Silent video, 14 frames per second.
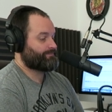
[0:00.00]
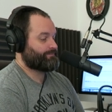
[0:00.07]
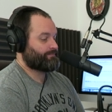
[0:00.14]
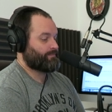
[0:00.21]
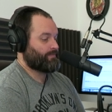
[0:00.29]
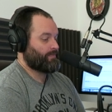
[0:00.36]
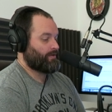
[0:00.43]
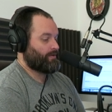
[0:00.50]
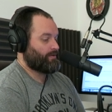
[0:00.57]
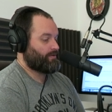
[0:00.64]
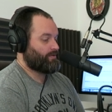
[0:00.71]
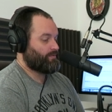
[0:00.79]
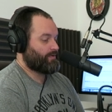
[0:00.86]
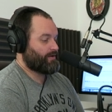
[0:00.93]
Oh, okay.
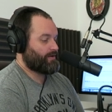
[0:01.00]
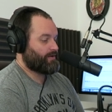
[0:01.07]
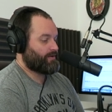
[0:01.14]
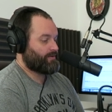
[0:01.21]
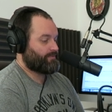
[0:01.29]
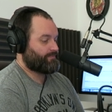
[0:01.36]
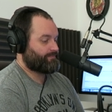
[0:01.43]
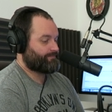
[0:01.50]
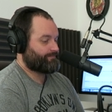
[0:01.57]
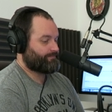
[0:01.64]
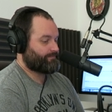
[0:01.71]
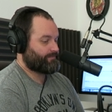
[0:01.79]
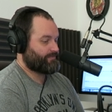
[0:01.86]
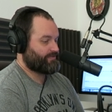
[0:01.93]
Do you want
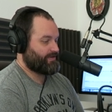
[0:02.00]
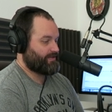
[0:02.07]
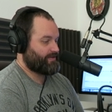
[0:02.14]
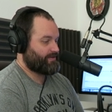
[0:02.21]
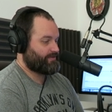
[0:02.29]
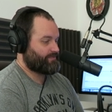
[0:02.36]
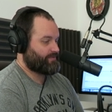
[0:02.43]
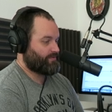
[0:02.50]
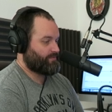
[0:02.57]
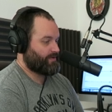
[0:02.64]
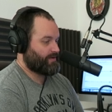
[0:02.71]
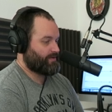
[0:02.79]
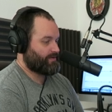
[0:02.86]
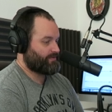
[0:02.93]
to see this real
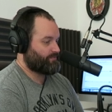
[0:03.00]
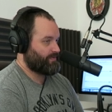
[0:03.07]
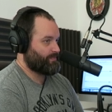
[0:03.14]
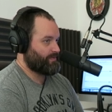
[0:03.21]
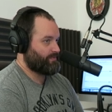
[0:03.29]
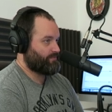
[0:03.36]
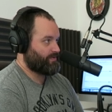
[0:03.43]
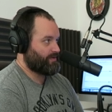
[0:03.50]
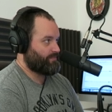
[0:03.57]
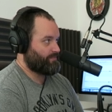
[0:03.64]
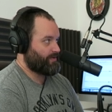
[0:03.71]
quick? Because we've been really